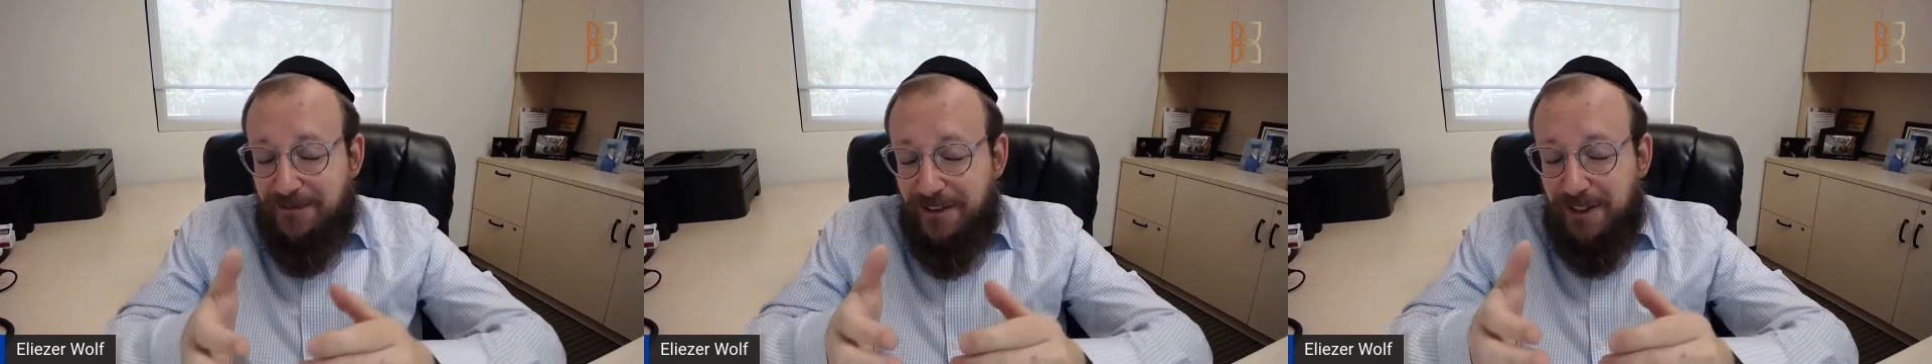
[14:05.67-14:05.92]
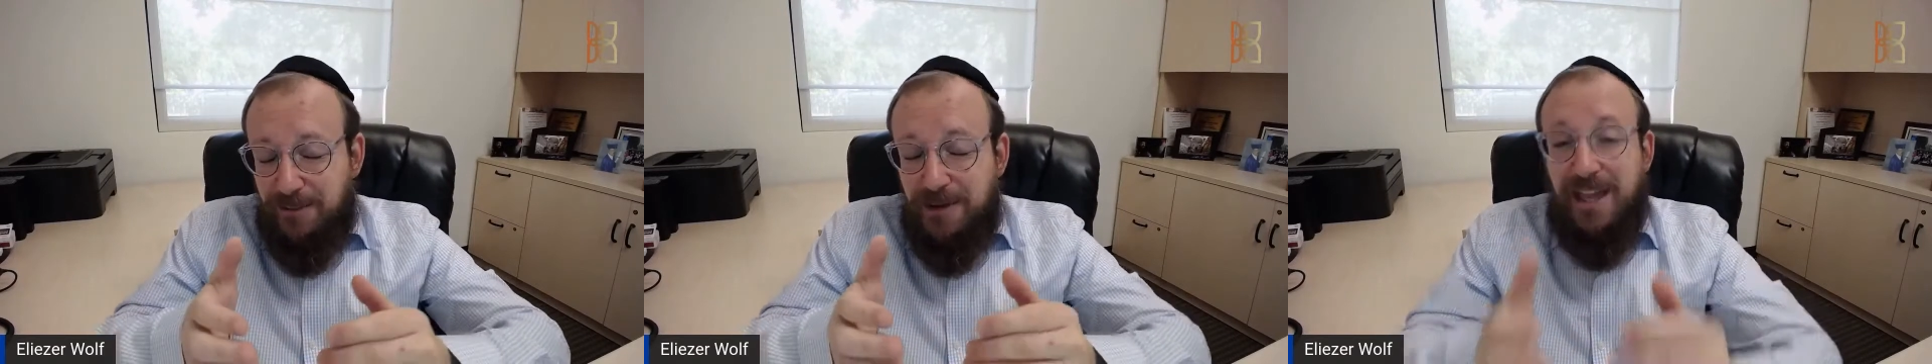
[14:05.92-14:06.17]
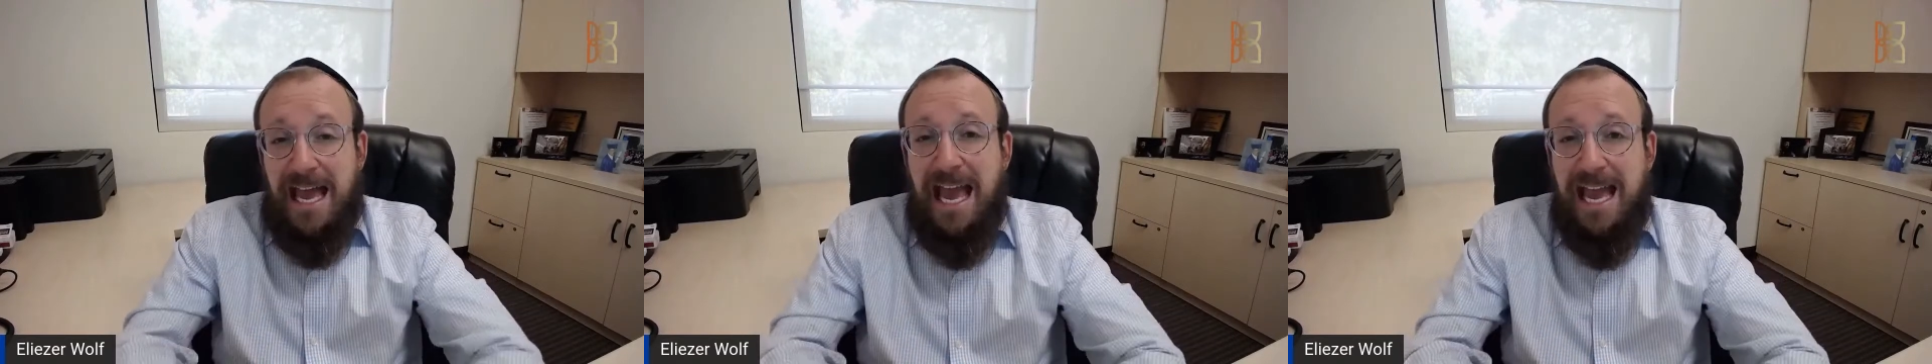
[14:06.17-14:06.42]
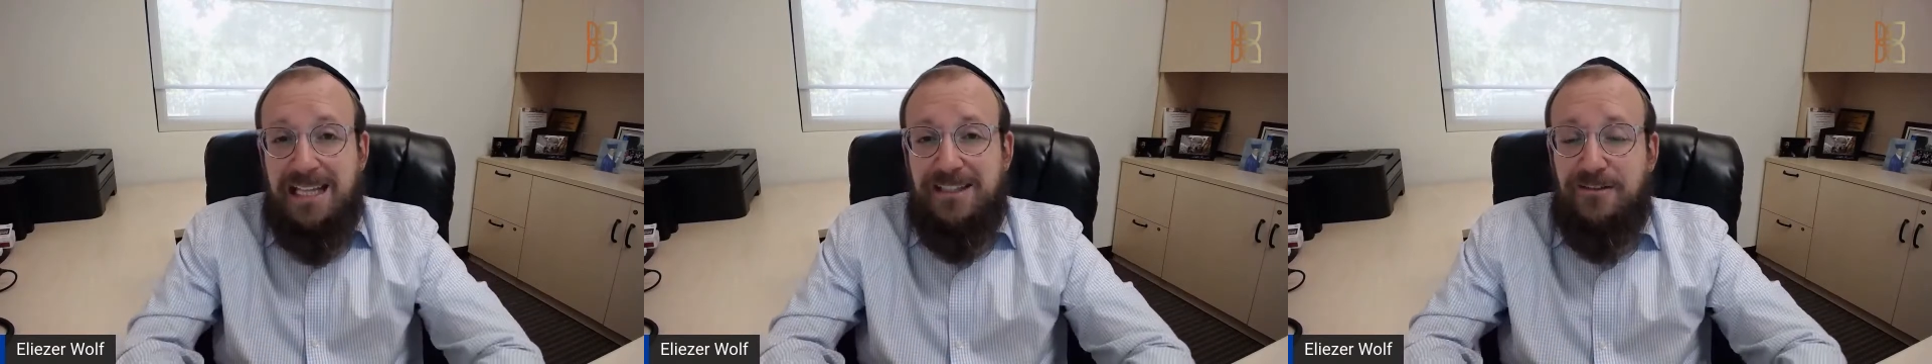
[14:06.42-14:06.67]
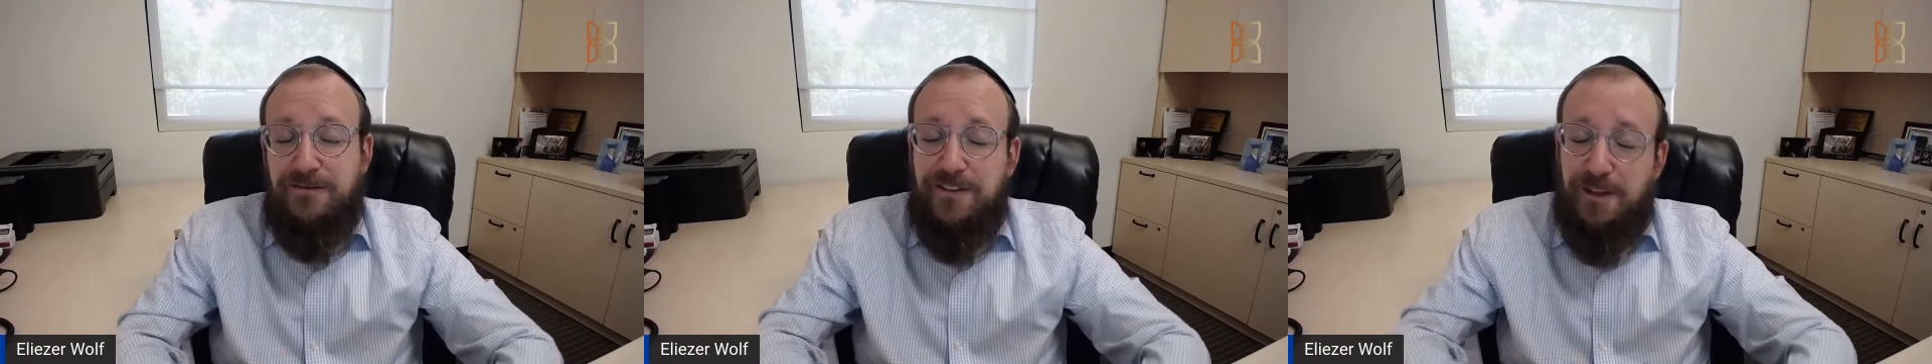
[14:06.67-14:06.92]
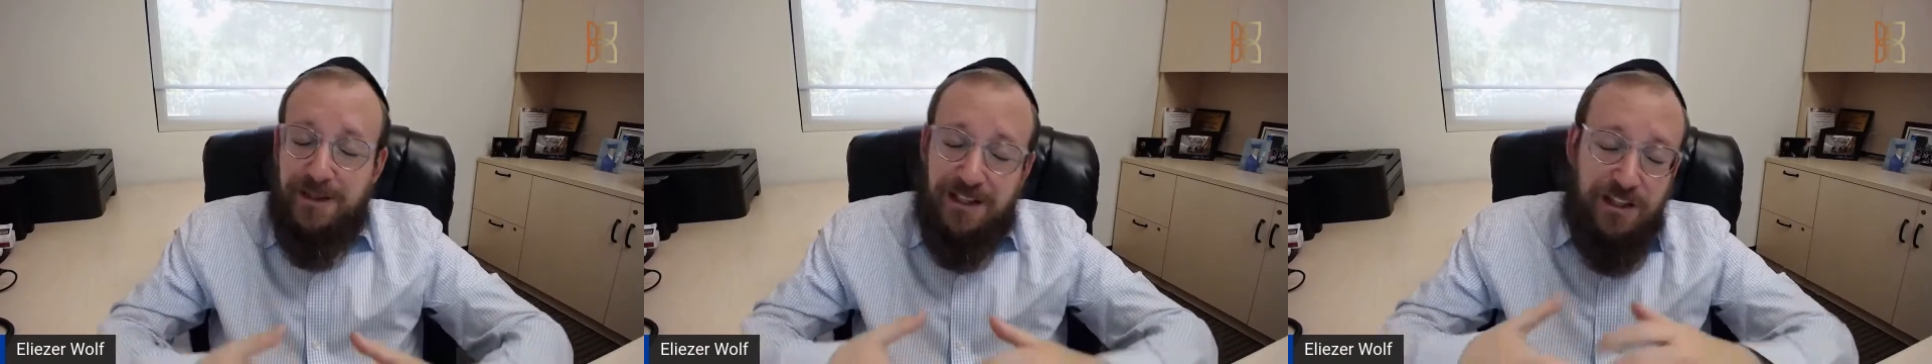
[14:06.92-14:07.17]
filled with hate and
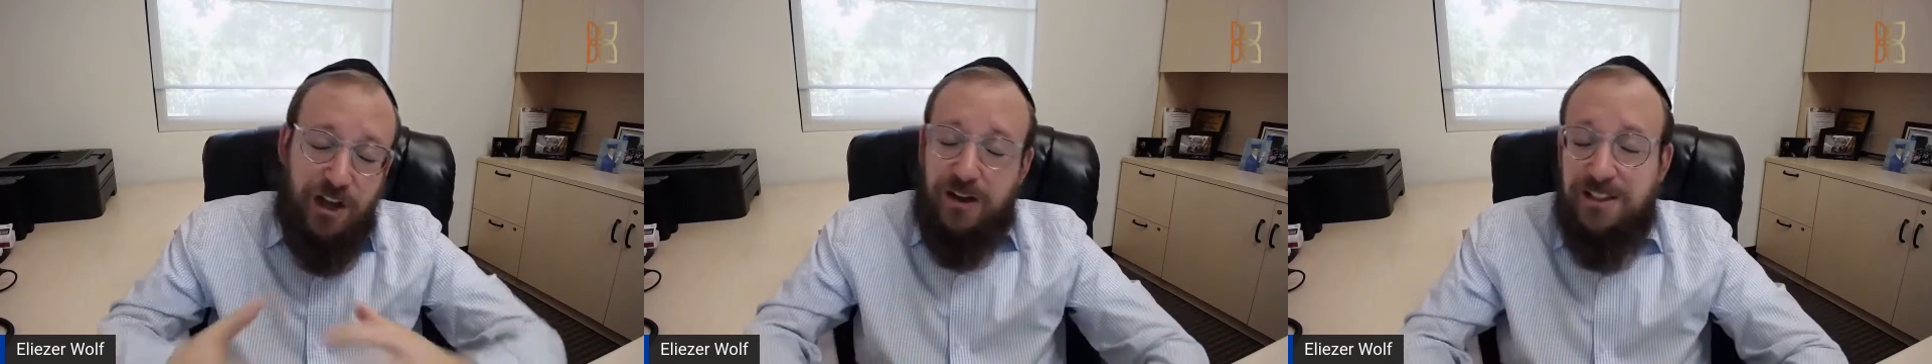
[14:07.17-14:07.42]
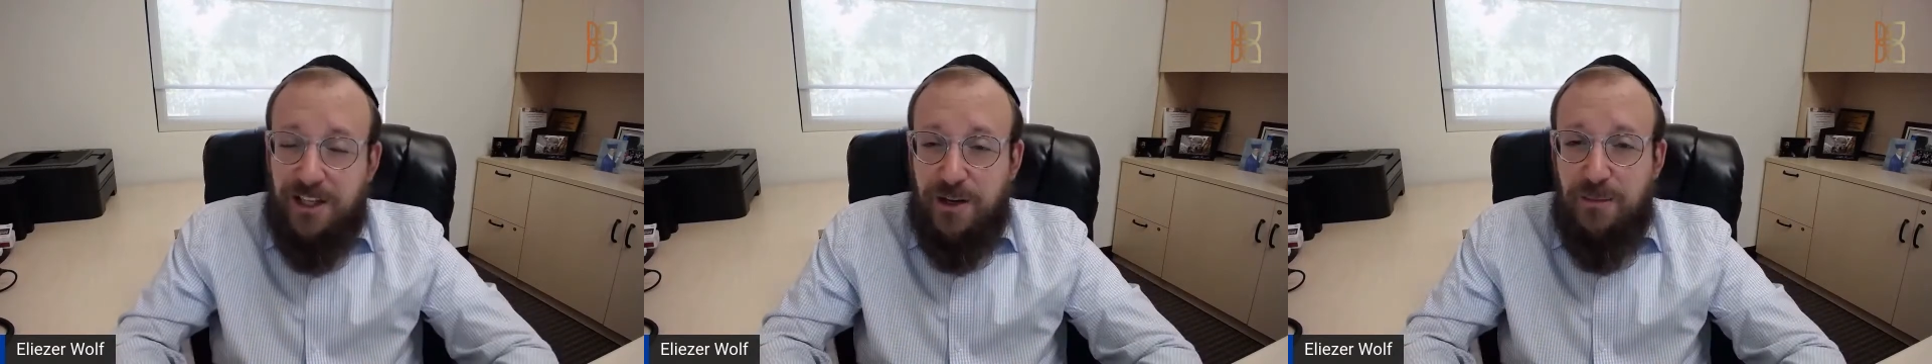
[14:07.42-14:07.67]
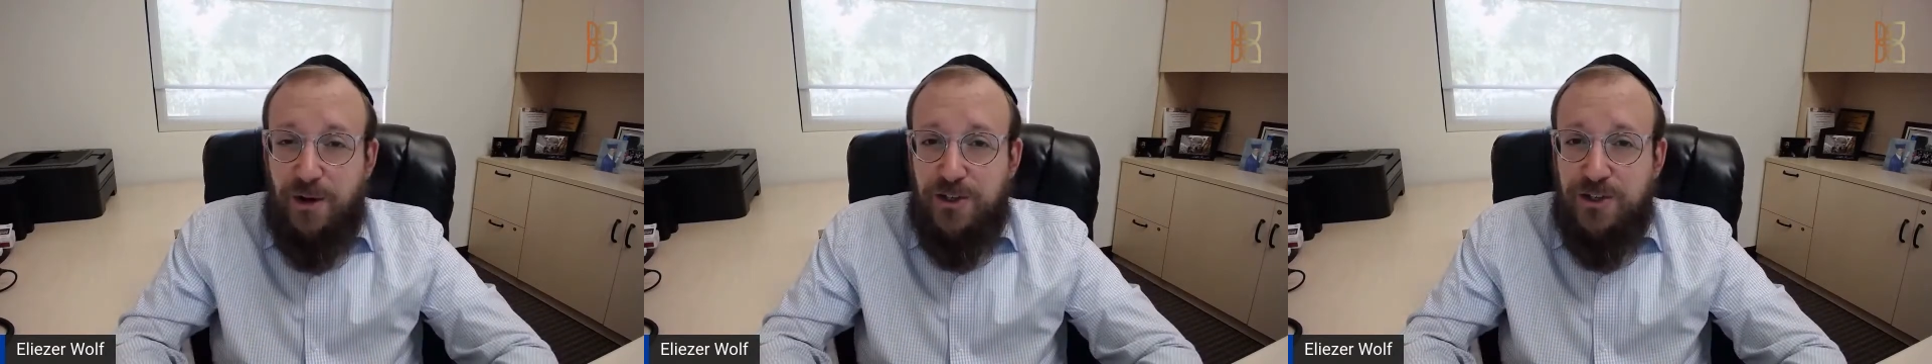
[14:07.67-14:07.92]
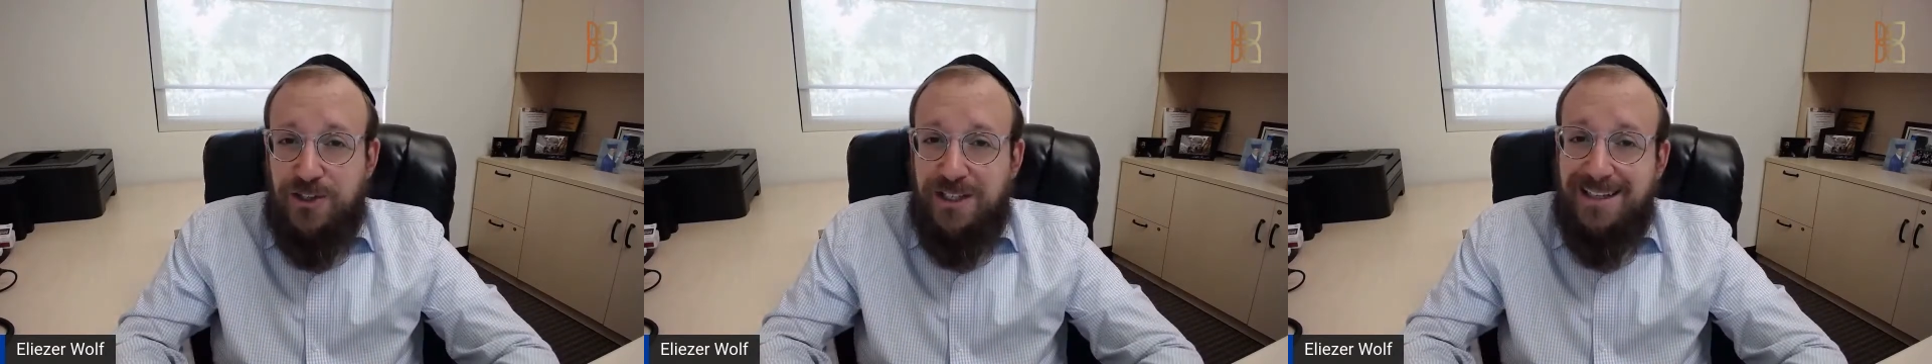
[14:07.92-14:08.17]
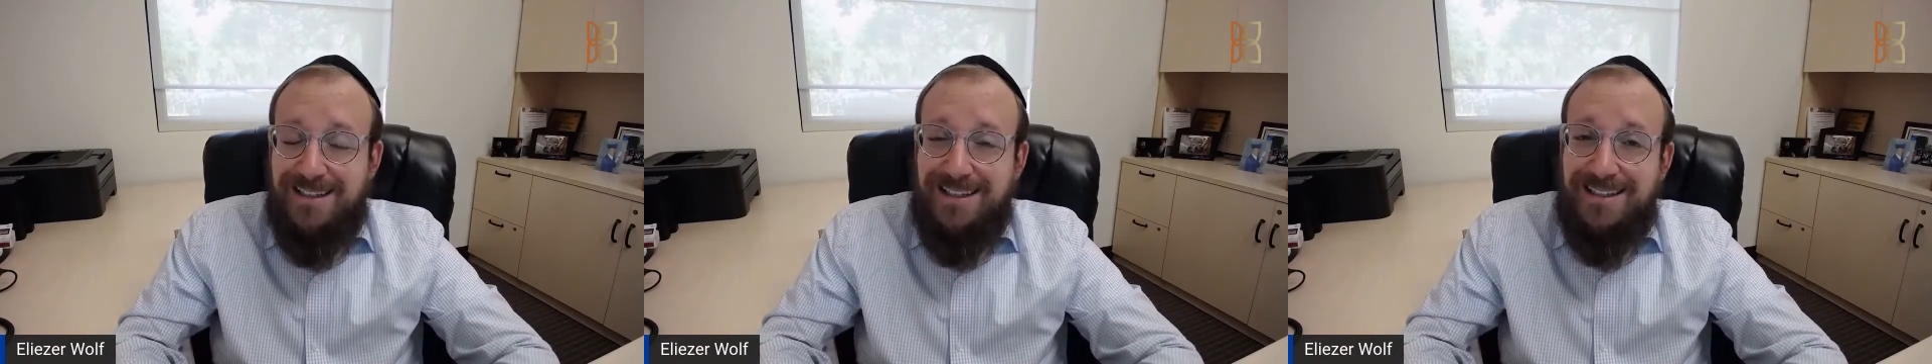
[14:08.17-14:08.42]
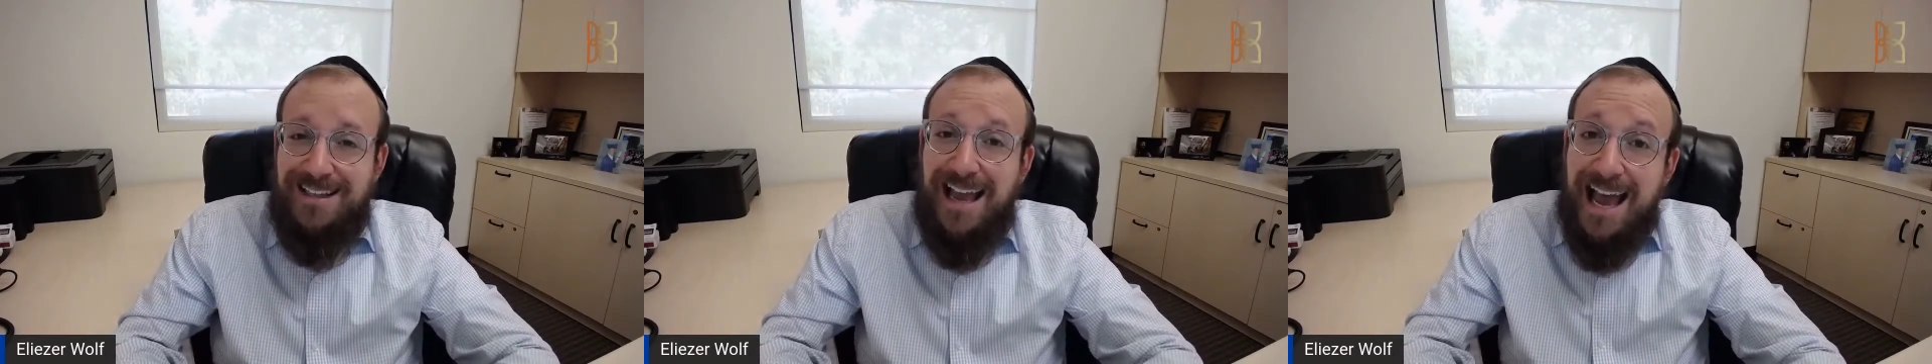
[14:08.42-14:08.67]
filled with toxic emotions, and
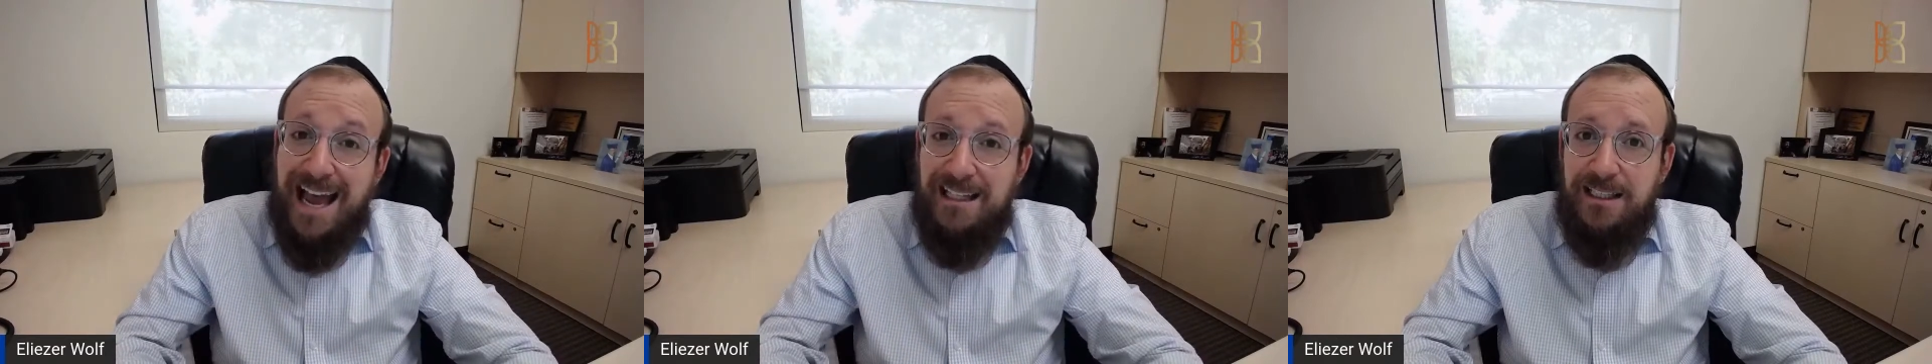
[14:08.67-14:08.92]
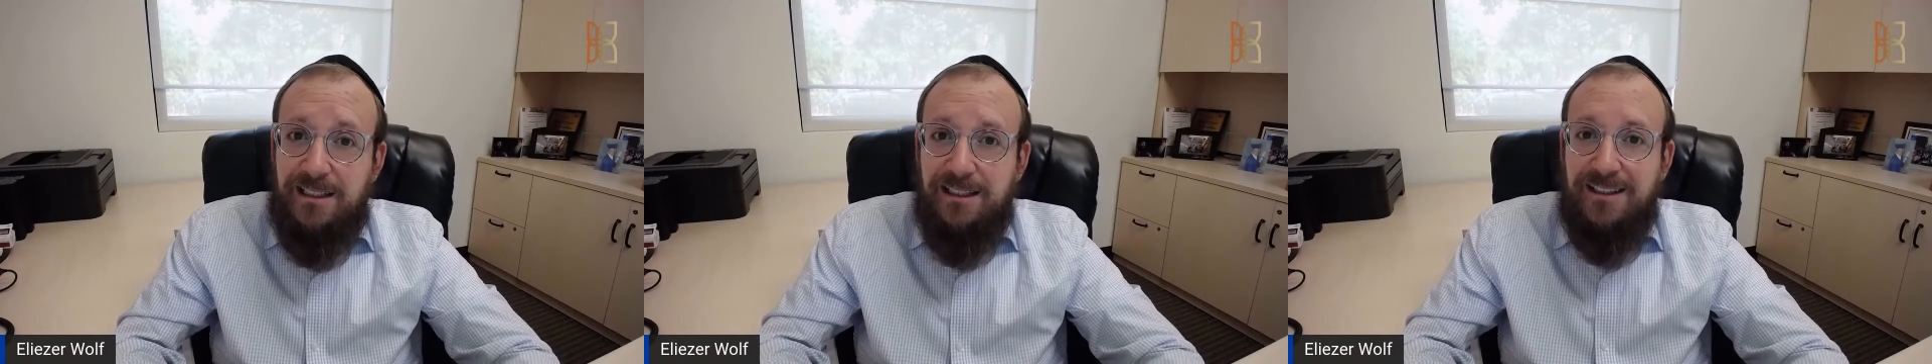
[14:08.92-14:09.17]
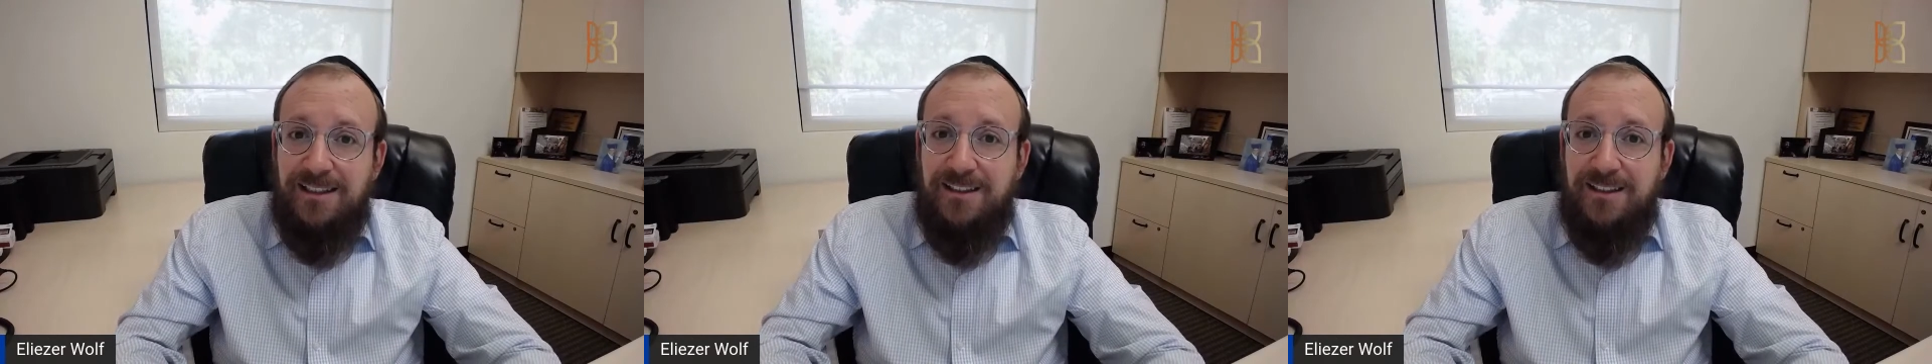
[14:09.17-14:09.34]
instead